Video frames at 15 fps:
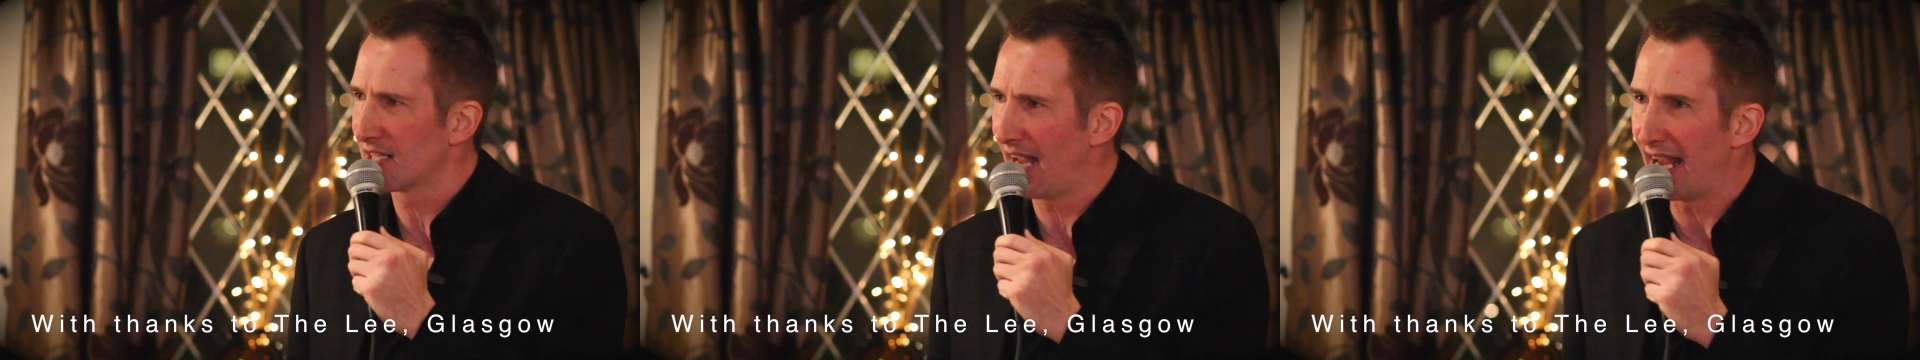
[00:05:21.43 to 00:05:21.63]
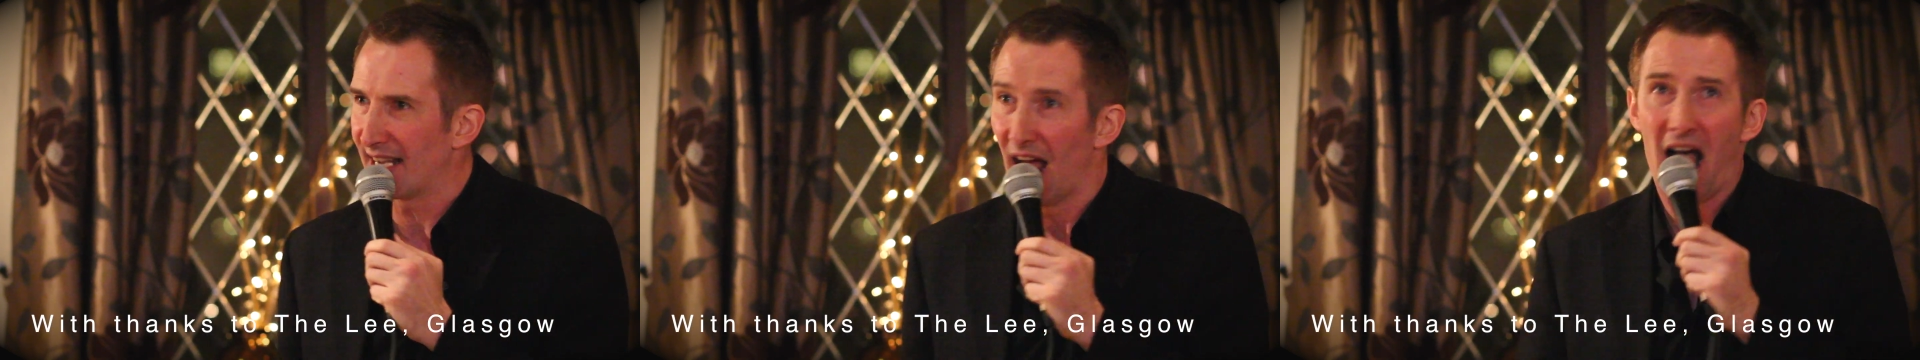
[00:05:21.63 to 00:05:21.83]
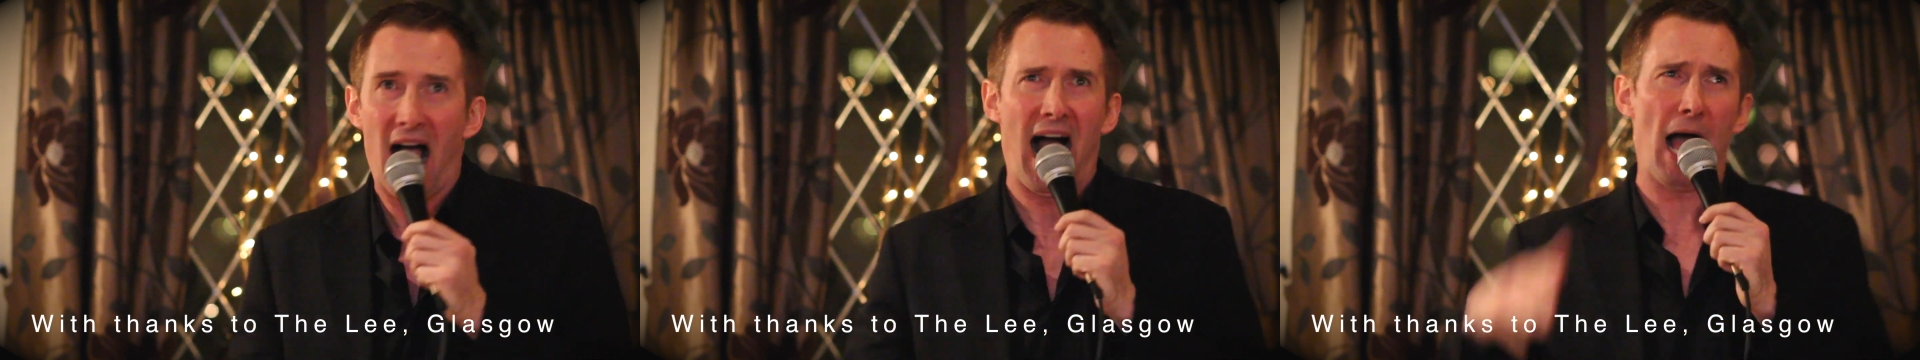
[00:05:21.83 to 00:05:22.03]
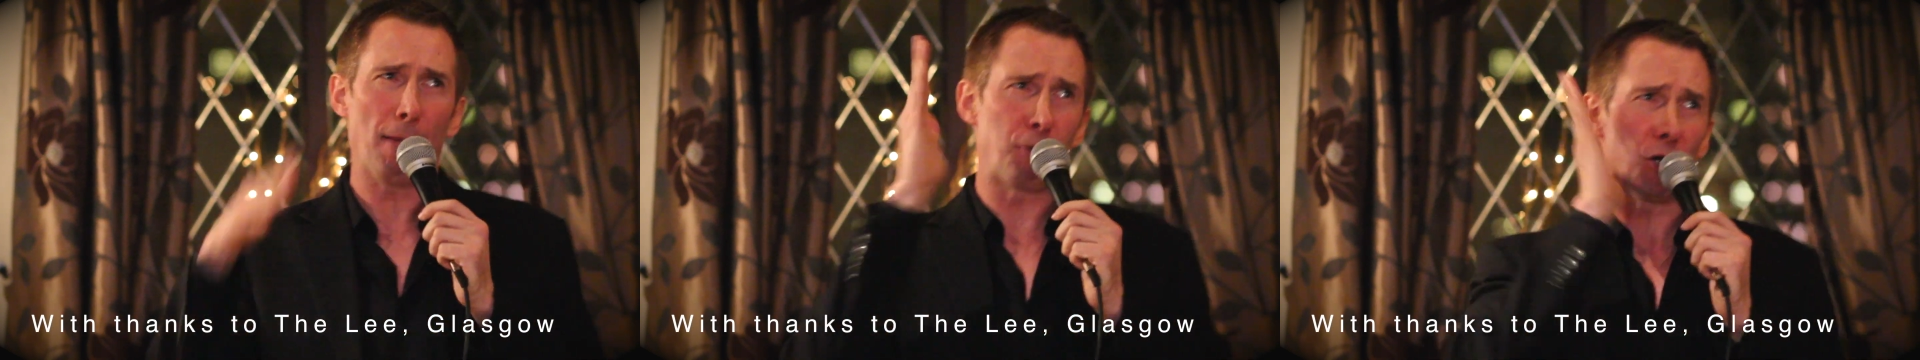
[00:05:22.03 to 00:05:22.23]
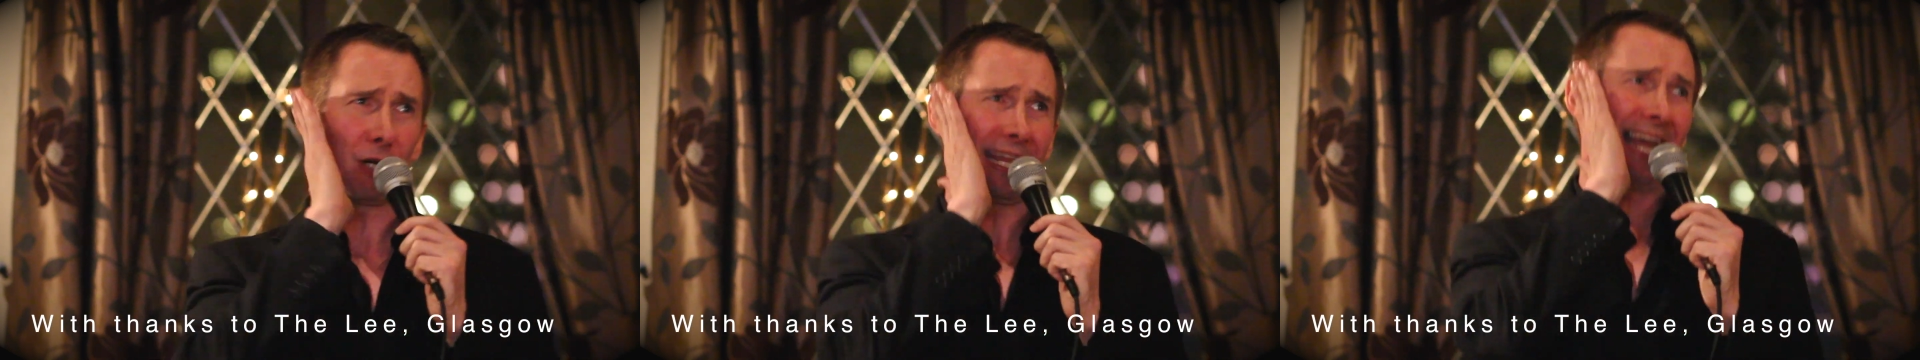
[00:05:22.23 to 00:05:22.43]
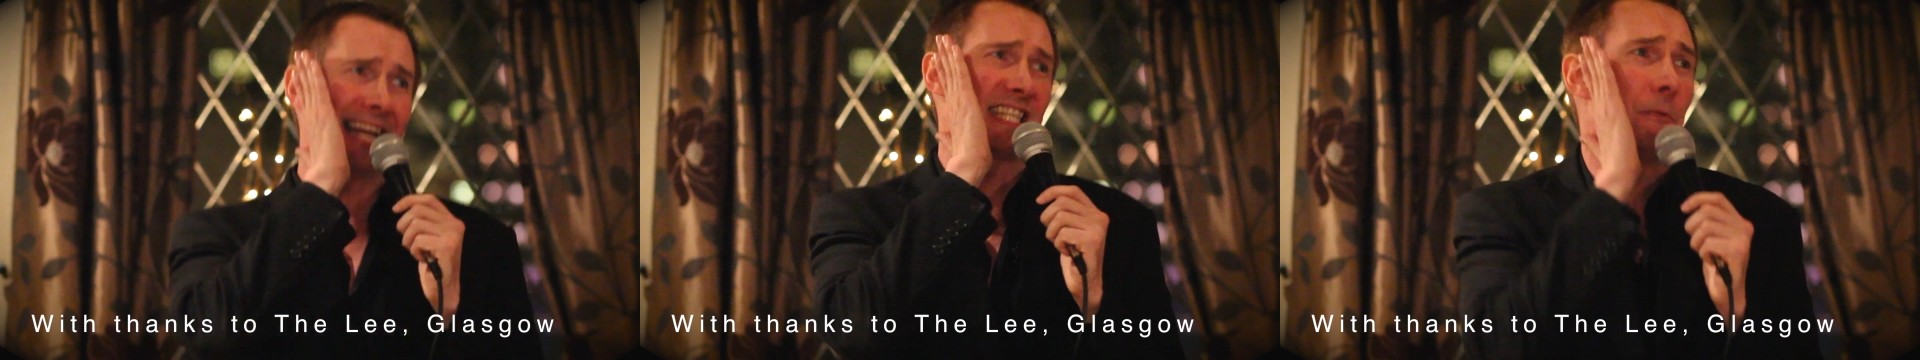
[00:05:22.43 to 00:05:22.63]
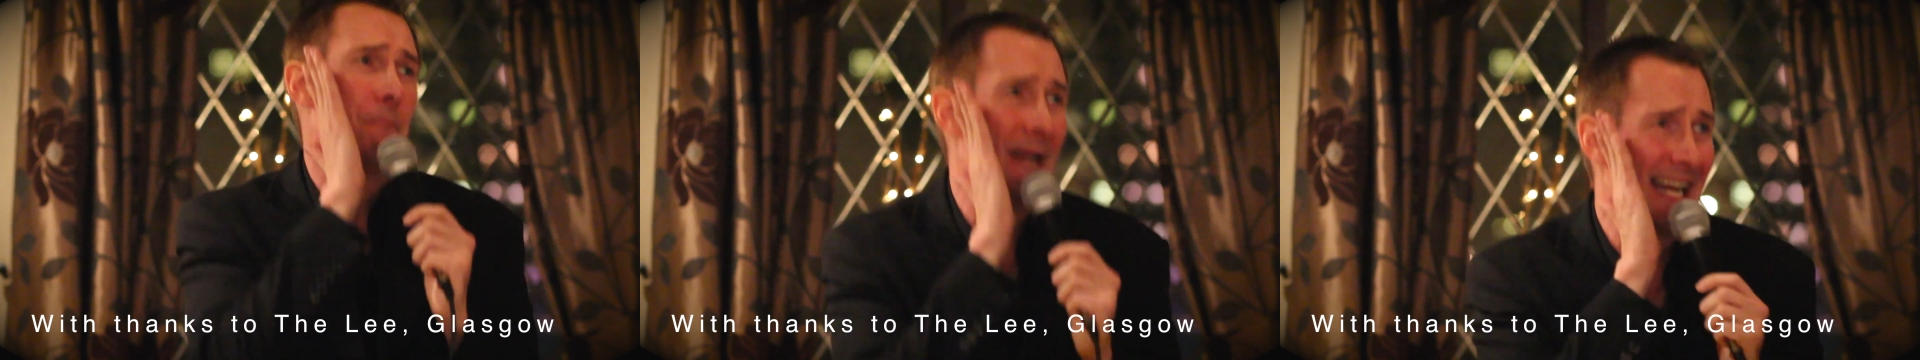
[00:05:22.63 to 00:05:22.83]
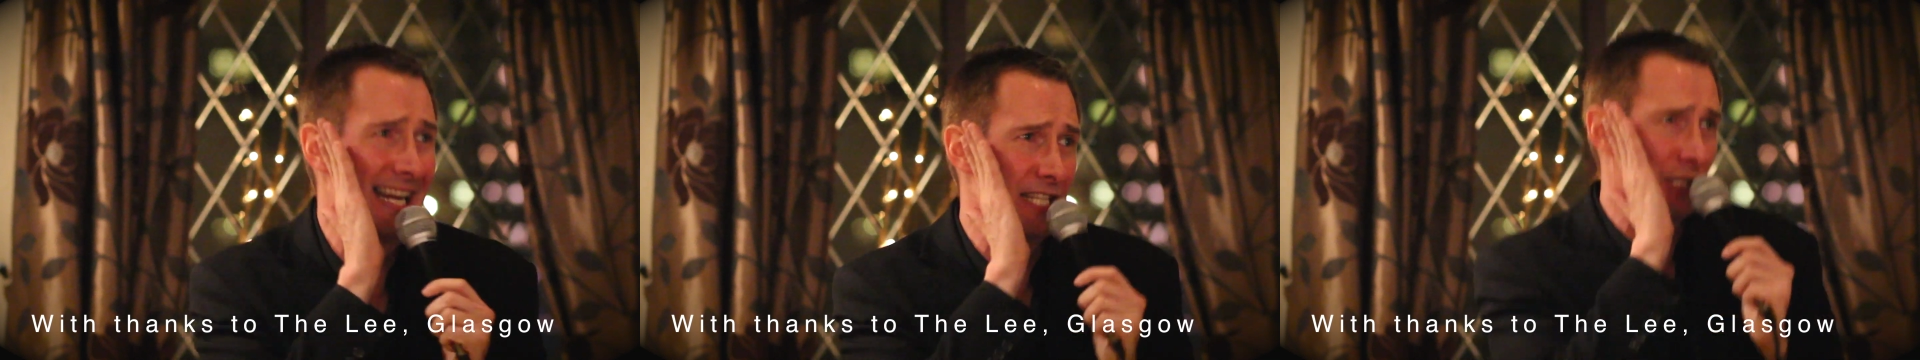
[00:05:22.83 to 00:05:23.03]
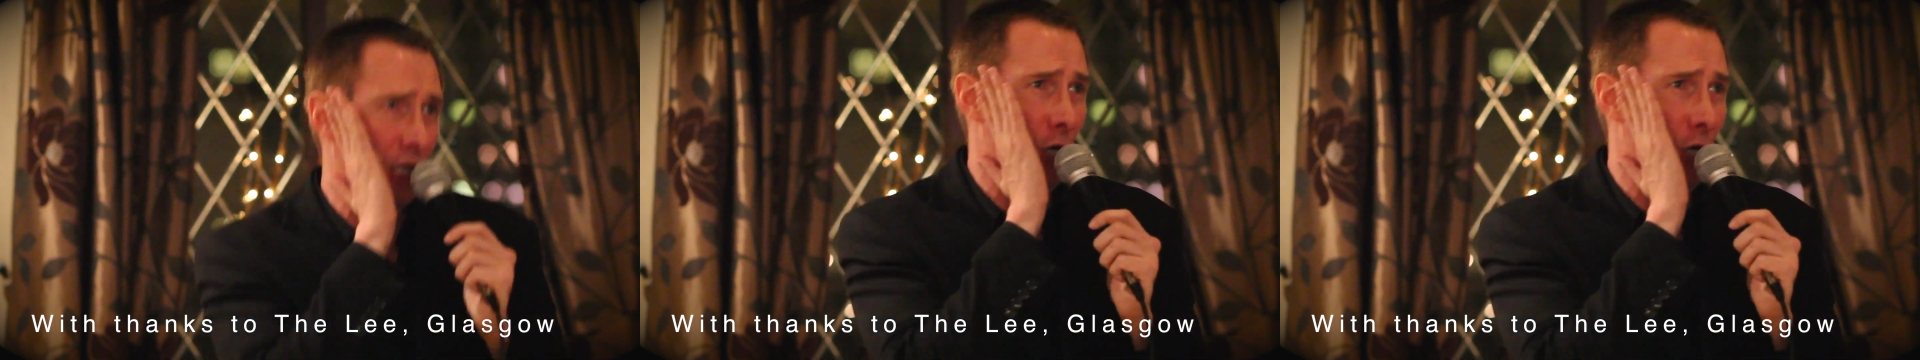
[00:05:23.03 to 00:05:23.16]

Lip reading: said, I pure hated PE at